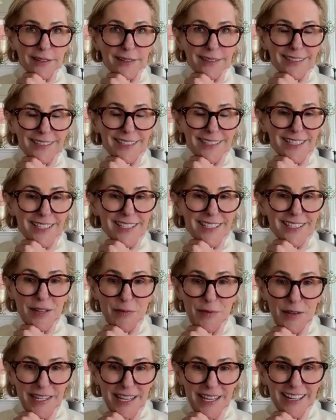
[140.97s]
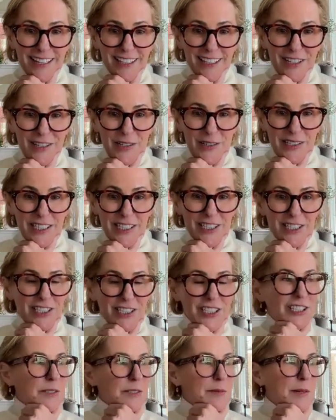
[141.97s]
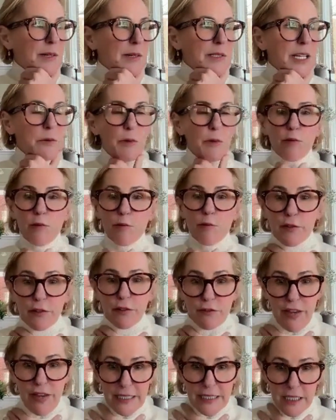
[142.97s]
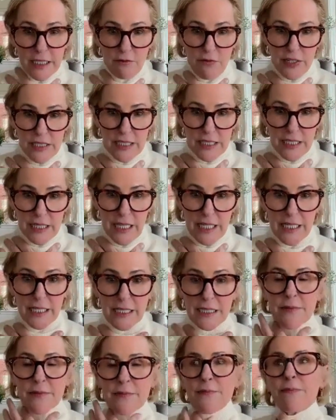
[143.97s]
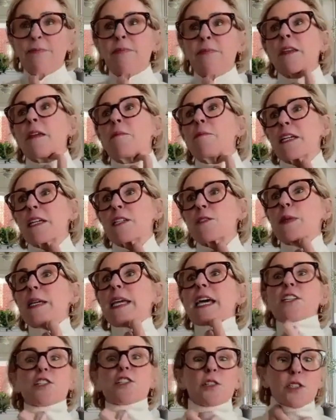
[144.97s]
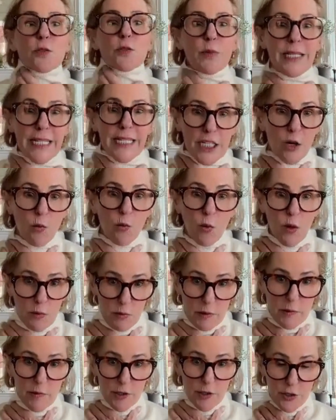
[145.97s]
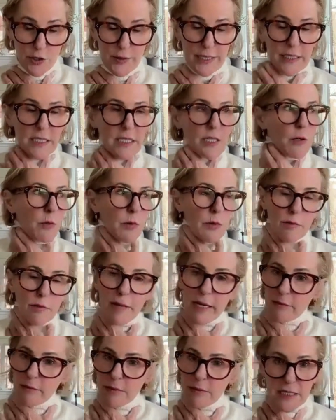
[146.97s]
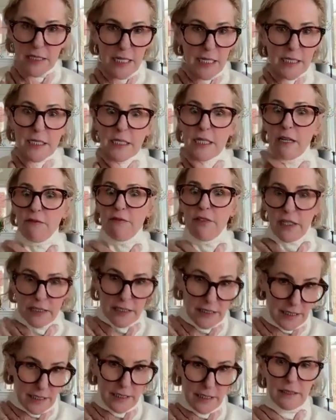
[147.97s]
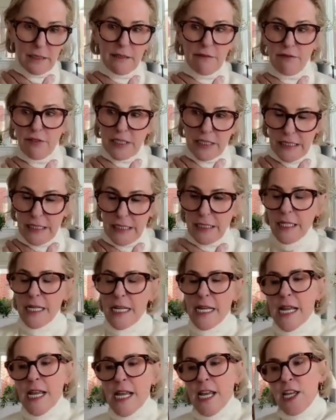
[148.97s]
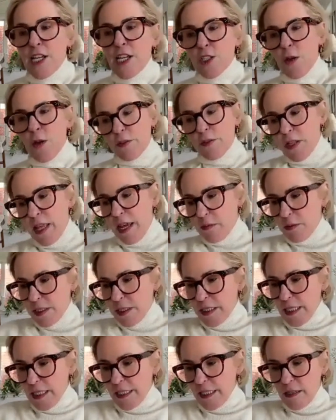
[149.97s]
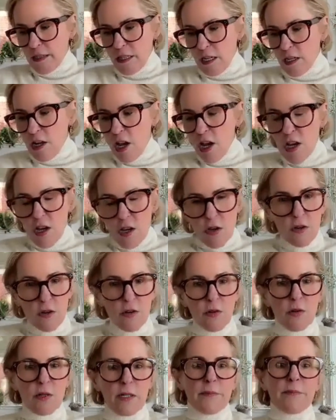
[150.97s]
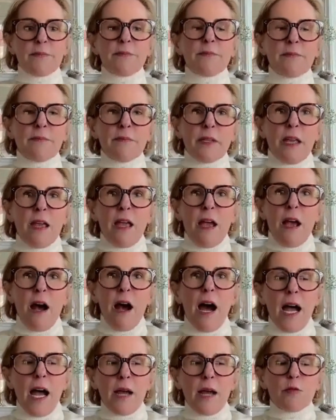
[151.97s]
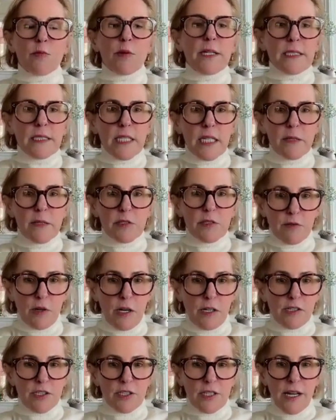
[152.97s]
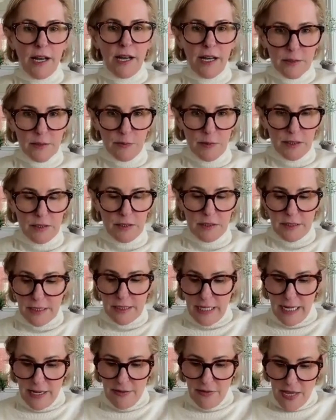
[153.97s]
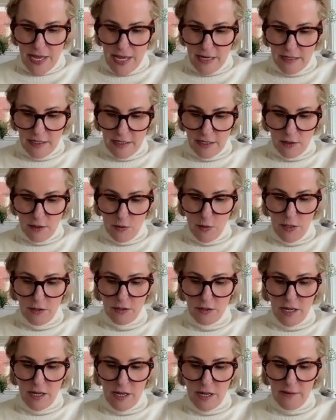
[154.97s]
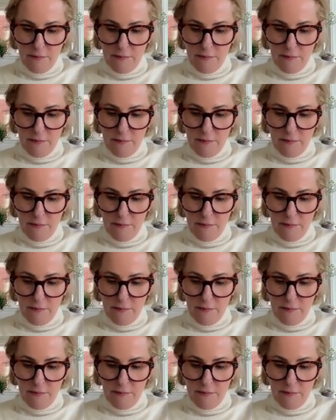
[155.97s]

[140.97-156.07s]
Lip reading: this is something that I know you and I just talked about. It was like we were moving fast and fixing things because we had to, because we didn't know what we were doing. So we were making mistakes and then fixing it. So after that was done, I thought, oh, I will bring teams of writers to hospitals. And then, to quote